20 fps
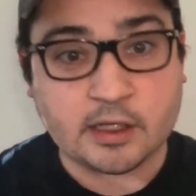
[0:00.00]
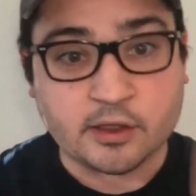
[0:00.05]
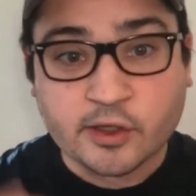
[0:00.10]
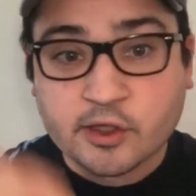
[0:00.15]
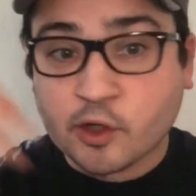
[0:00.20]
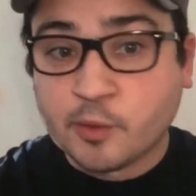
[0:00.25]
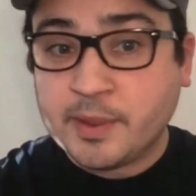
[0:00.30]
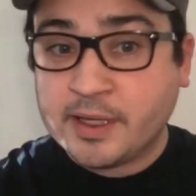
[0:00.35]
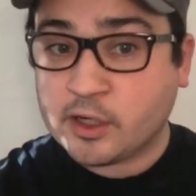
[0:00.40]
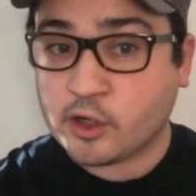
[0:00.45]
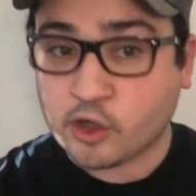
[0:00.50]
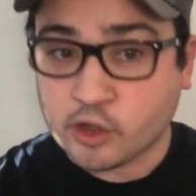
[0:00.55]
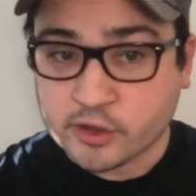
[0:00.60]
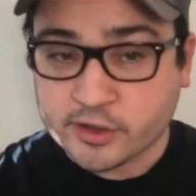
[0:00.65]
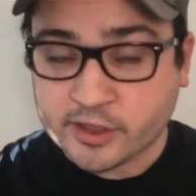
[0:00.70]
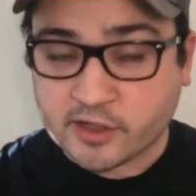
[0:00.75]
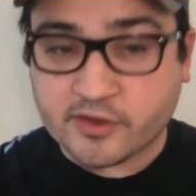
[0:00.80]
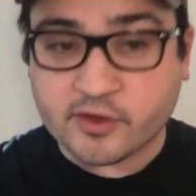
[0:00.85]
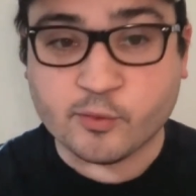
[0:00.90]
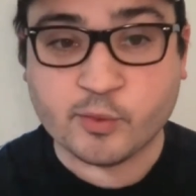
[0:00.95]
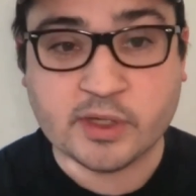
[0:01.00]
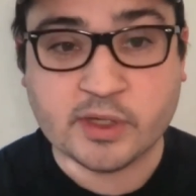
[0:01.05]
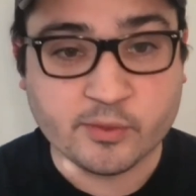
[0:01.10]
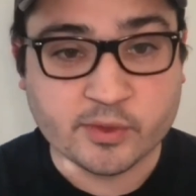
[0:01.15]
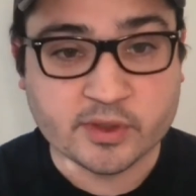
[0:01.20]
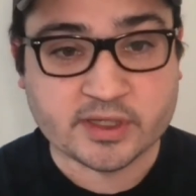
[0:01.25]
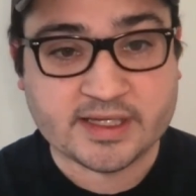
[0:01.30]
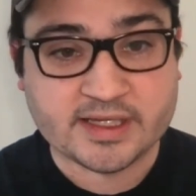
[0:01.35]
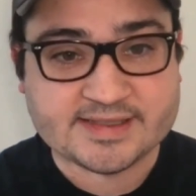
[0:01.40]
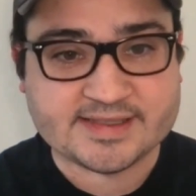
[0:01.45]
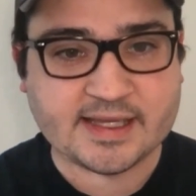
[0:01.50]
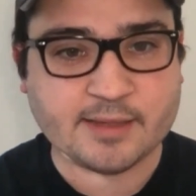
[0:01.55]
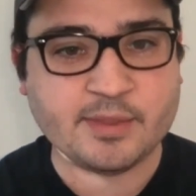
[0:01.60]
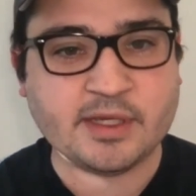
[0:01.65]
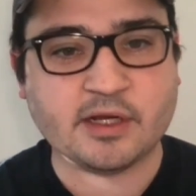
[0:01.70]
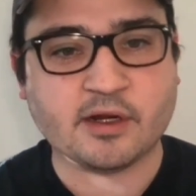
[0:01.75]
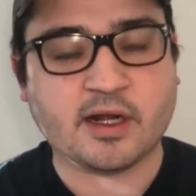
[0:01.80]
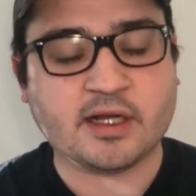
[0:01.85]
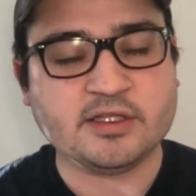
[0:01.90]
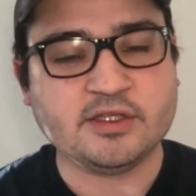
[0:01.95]
little bit earlier than we release them
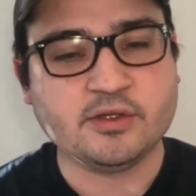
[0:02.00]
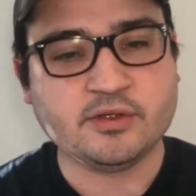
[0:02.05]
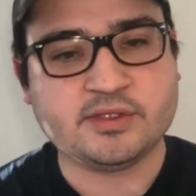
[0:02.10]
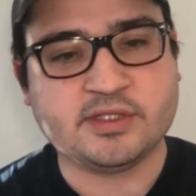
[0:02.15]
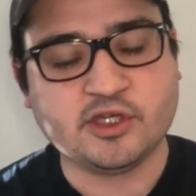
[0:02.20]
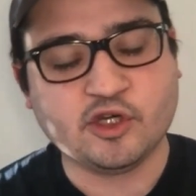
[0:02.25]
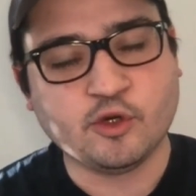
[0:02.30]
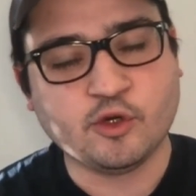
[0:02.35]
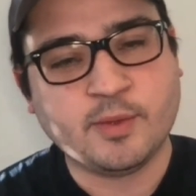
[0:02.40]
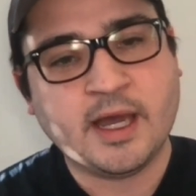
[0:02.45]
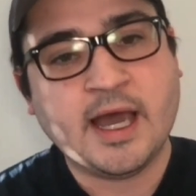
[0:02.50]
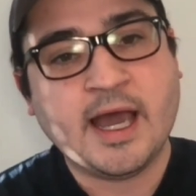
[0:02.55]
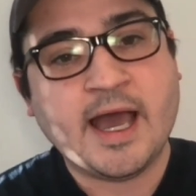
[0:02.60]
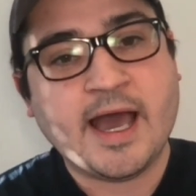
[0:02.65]
here on YouTube,